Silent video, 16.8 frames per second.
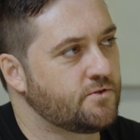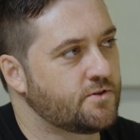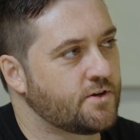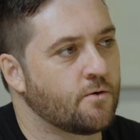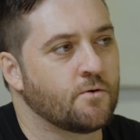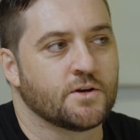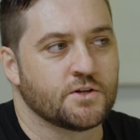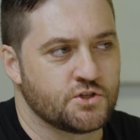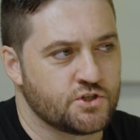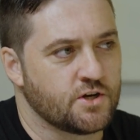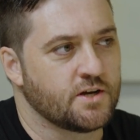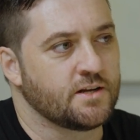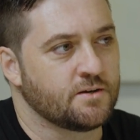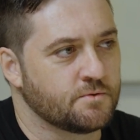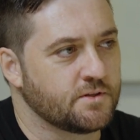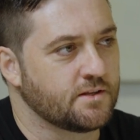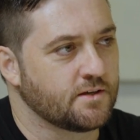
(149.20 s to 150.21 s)
go on a
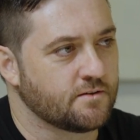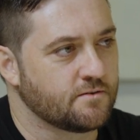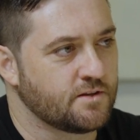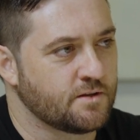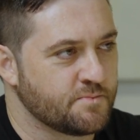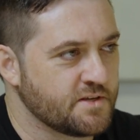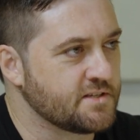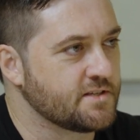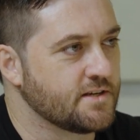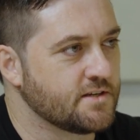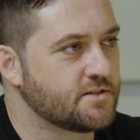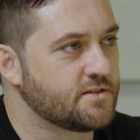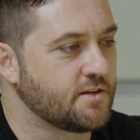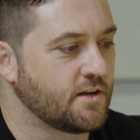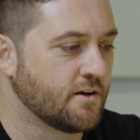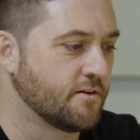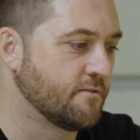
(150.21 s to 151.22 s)
journey with the
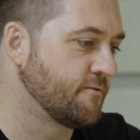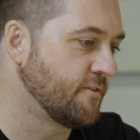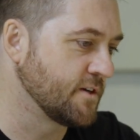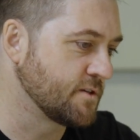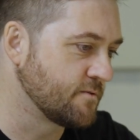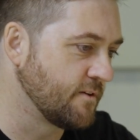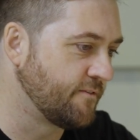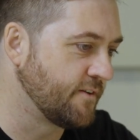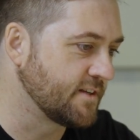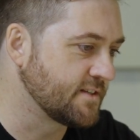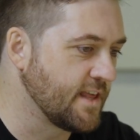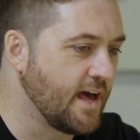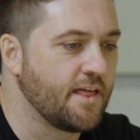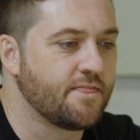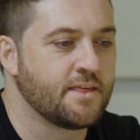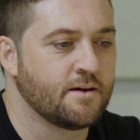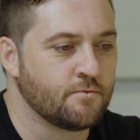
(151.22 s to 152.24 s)
business. First we fix
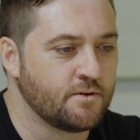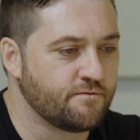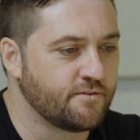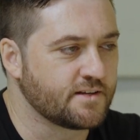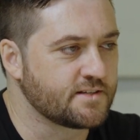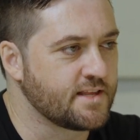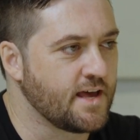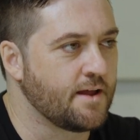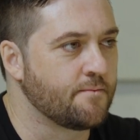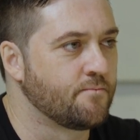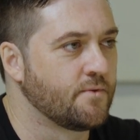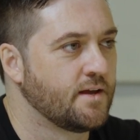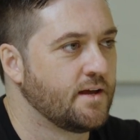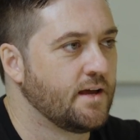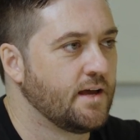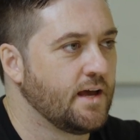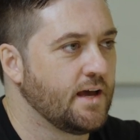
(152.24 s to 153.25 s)
that, then we fix that.
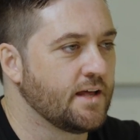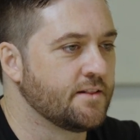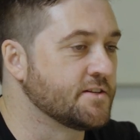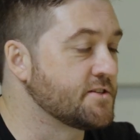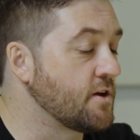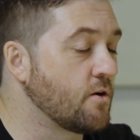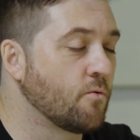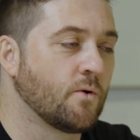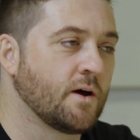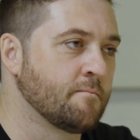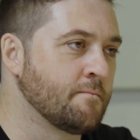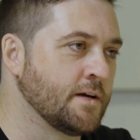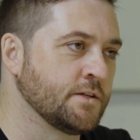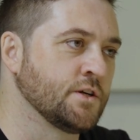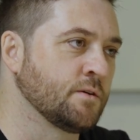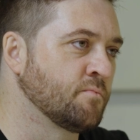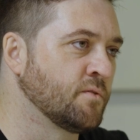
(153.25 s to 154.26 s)
And there's no one
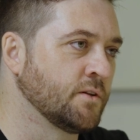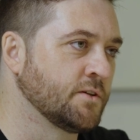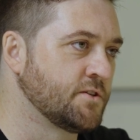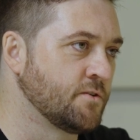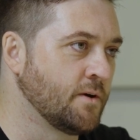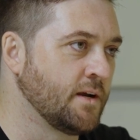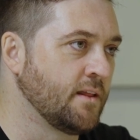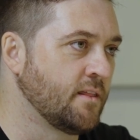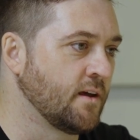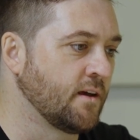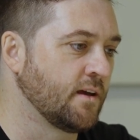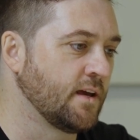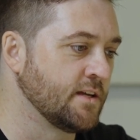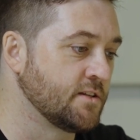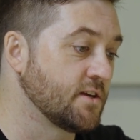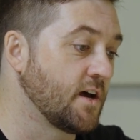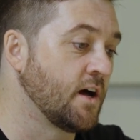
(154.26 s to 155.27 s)
magic bullet to anything.
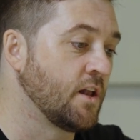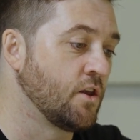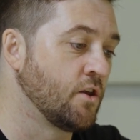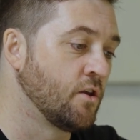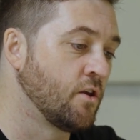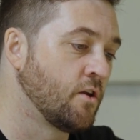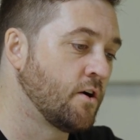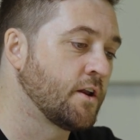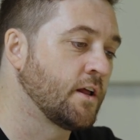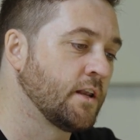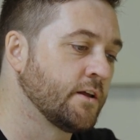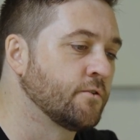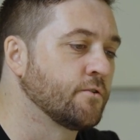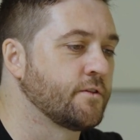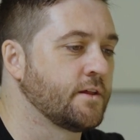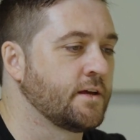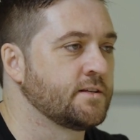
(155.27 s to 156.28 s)
It's a lot of
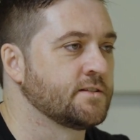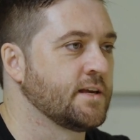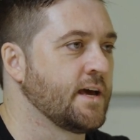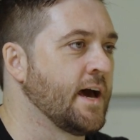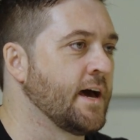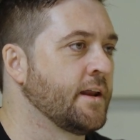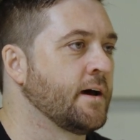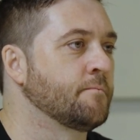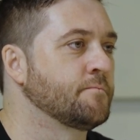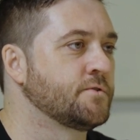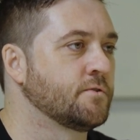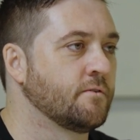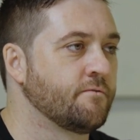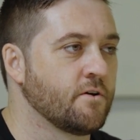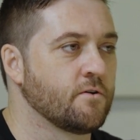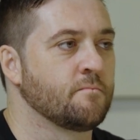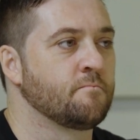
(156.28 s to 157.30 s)
little things that add up to
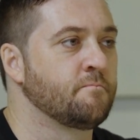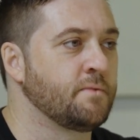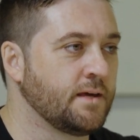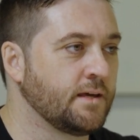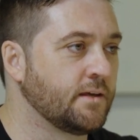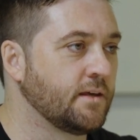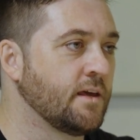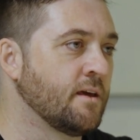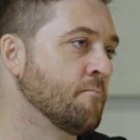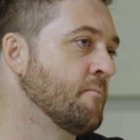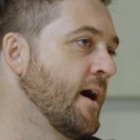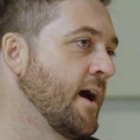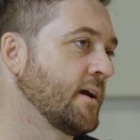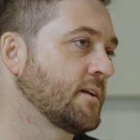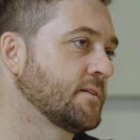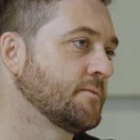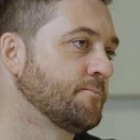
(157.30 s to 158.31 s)
a very big impact.